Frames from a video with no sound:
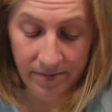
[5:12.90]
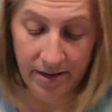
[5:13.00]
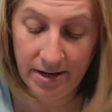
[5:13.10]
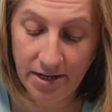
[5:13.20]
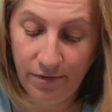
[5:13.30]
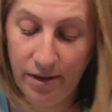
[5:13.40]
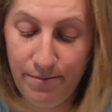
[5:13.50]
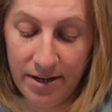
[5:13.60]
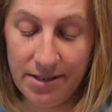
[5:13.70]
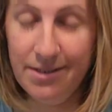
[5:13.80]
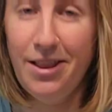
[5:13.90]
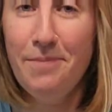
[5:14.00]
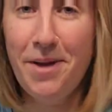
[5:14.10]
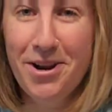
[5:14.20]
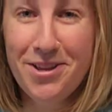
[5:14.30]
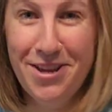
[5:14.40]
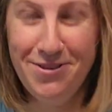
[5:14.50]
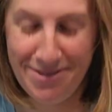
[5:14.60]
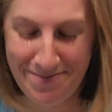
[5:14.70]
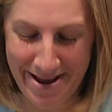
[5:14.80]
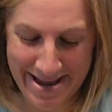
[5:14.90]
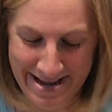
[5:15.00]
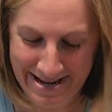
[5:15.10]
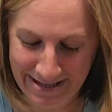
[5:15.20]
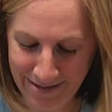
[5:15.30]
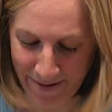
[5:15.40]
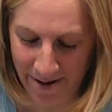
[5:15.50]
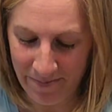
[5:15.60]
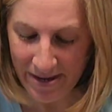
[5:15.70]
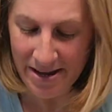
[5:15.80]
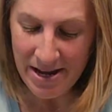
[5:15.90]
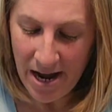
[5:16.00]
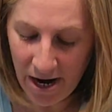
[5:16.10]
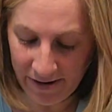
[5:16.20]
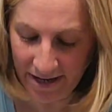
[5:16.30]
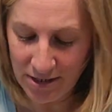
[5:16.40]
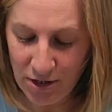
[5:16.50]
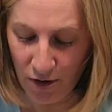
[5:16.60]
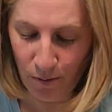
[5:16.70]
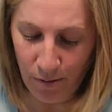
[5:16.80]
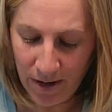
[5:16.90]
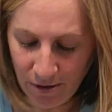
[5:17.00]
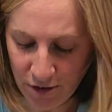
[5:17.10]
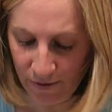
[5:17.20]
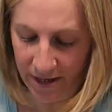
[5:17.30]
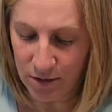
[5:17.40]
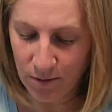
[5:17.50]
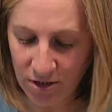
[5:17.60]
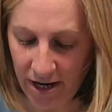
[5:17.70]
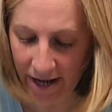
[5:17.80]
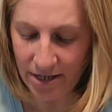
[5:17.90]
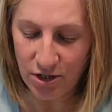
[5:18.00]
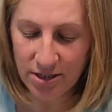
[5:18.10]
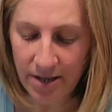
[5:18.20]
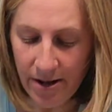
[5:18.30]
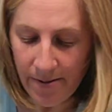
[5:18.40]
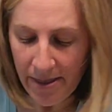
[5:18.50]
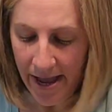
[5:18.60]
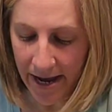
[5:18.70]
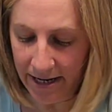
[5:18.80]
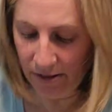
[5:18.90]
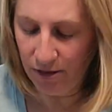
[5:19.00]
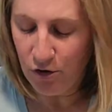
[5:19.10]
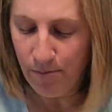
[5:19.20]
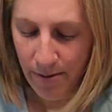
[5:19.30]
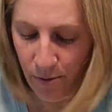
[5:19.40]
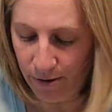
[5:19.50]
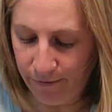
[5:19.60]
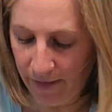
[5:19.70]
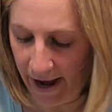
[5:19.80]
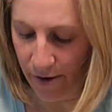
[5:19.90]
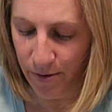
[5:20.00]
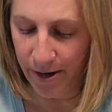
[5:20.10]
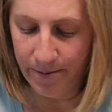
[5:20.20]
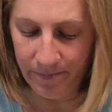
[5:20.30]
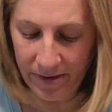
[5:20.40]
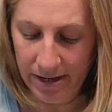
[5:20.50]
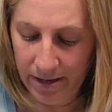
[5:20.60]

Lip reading: and it definitely mixes a lot better than using my hands, but all right. So what we are doing is we're kind of just adding a little bit more flour.